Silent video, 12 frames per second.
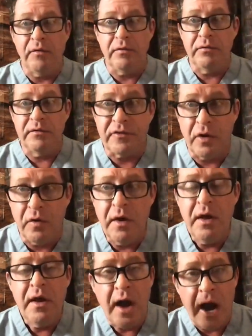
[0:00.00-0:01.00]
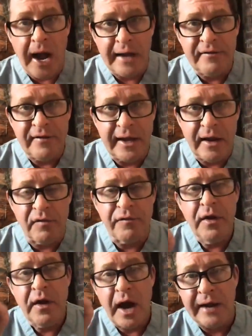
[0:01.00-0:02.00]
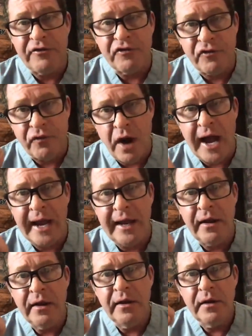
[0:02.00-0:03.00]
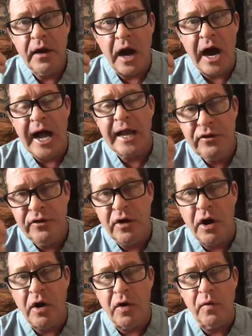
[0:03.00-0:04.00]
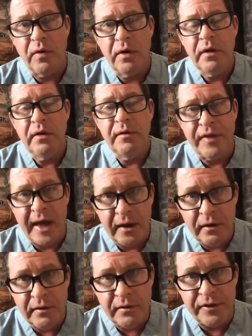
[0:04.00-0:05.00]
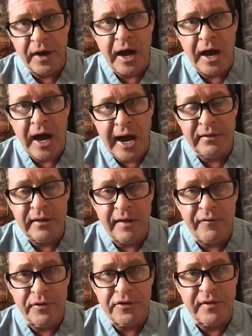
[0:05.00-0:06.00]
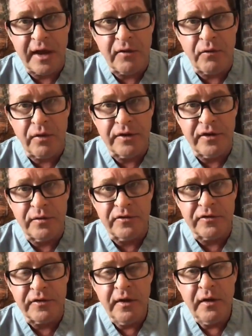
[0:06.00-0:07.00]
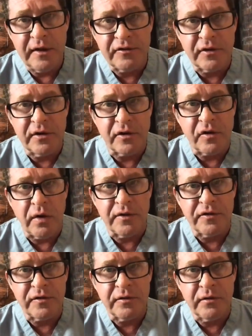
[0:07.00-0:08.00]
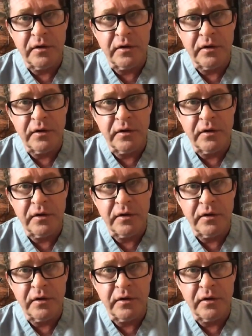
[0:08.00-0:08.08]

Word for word: don't. So I take care of, I try, I know that the high-level steroid use is going to cause